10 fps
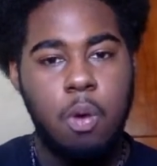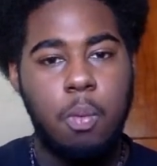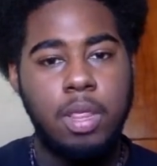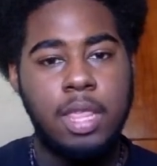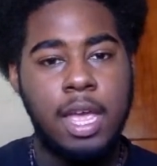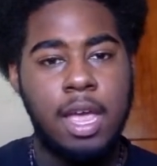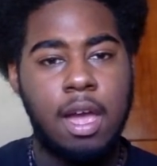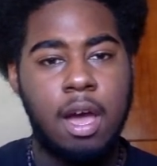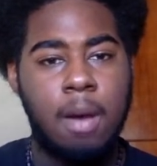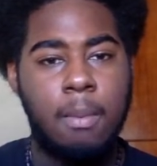what
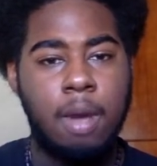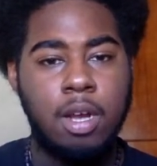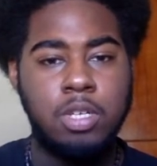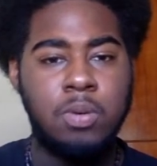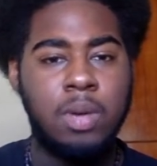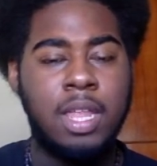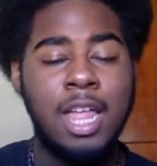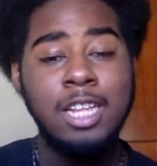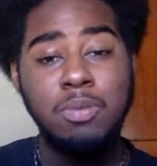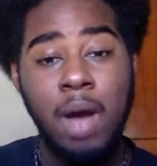they are doing. And
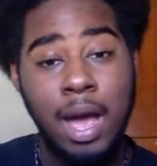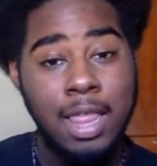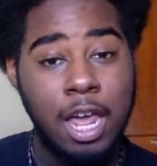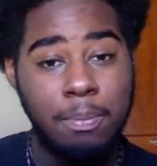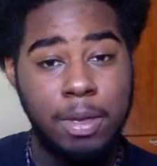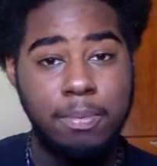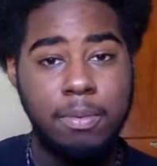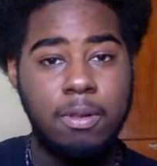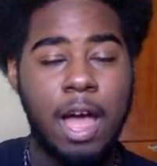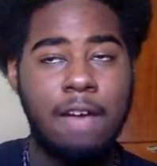that's why a lot of
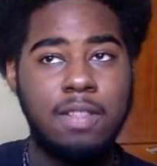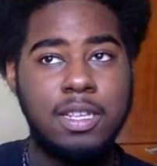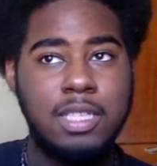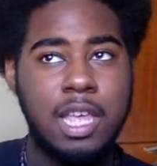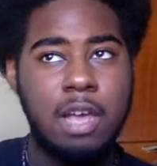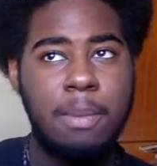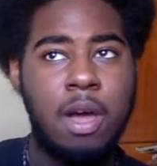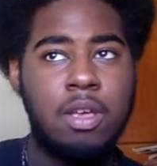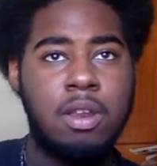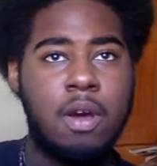people have this thing
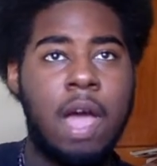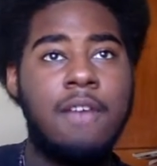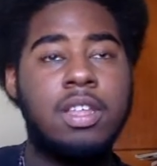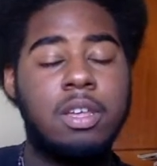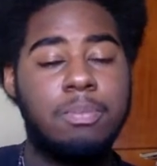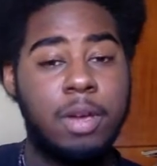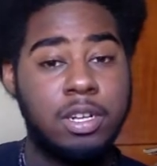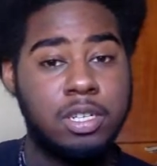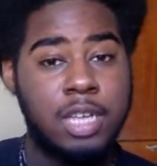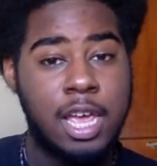about, having their
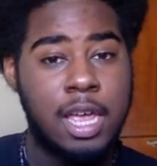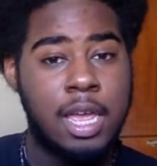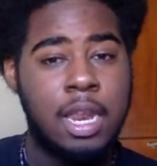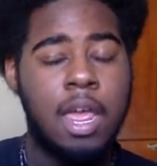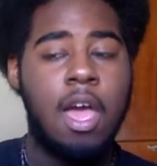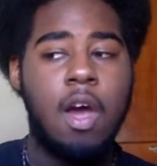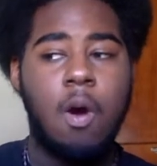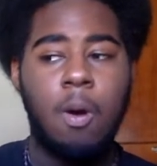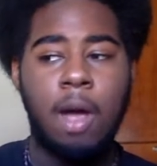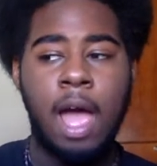picture taken
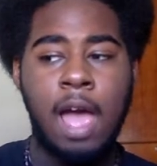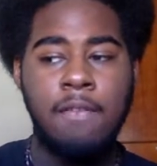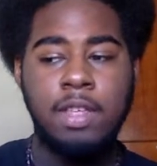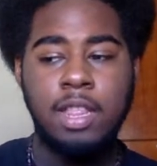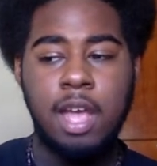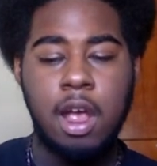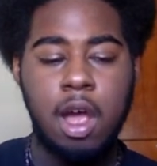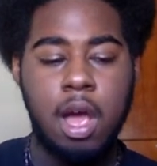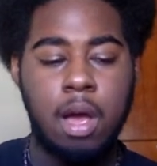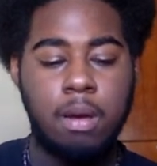or having their